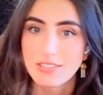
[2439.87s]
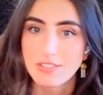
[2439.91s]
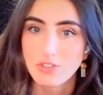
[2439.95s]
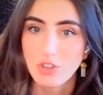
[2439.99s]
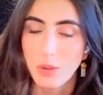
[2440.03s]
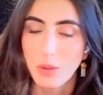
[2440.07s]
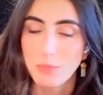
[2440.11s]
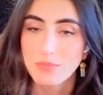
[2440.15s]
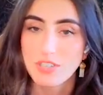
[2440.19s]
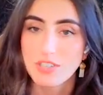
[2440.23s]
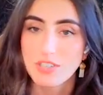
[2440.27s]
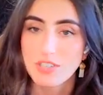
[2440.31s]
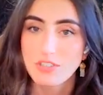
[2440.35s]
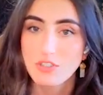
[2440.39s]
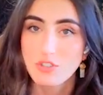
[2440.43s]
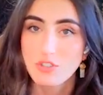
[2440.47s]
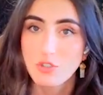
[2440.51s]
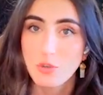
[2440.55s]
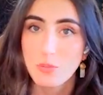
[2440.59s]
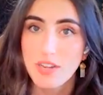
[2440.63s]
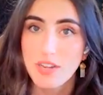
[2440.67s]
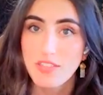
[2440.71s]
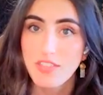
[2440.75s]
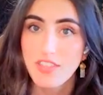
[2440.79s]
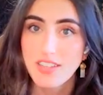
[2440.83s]
jumped into too
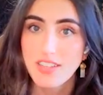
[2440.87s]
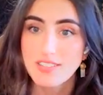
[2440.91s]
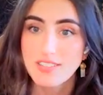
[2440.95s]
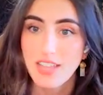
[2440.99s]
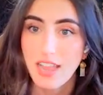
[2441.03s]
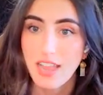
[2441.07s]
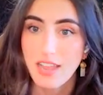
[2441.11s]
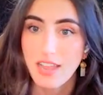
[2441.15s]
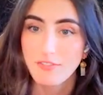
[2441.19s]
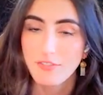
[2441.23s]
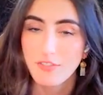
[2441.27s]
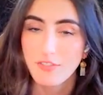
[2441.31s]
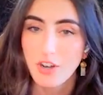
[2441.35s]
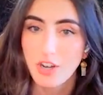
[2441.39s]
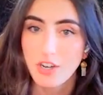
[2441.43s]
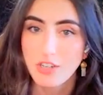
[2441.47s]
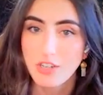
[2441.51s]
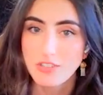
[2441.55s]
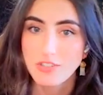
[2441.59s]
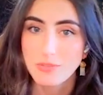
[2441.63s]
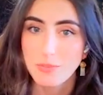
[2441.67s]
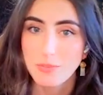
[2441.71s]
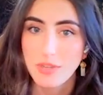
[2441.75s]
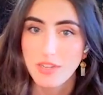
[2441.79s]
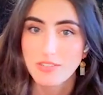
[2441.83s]
many things head
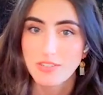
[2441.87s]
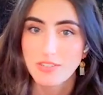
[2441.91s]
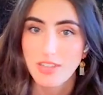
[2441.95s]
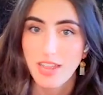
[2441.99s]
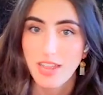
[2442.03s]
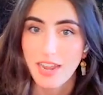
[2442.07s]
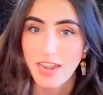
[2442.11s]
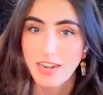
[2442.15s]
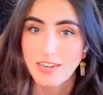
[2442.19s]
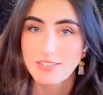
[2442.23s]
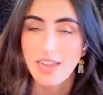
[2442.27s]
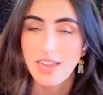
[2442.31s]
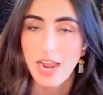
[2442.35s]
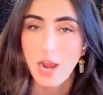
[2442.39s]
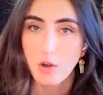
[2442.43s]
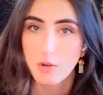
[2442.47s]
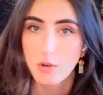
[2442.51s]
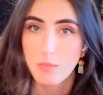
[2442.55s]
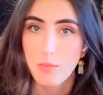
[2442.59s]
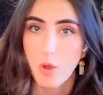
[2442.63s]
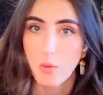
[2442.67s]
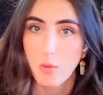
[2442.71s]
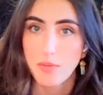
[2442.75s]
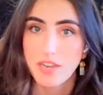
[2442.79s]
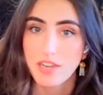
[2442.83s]
first because I had a tower
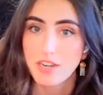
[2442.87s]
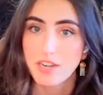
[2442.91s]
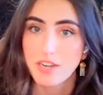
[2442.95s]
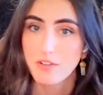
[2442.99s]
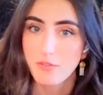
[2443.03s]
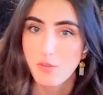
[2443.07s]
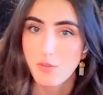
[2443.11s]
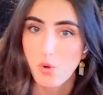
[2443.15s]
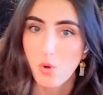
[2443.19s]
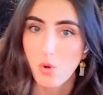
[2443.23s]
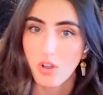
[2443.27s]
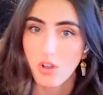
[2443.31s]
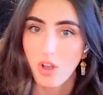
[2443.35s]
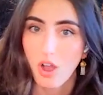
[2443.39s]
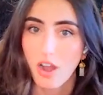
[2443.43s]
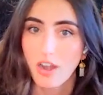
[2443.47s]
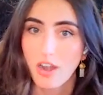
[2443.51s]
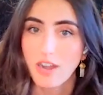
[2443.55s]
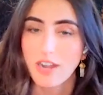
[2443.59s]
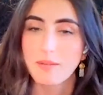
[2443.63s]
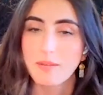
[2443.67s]
moment and a fool card,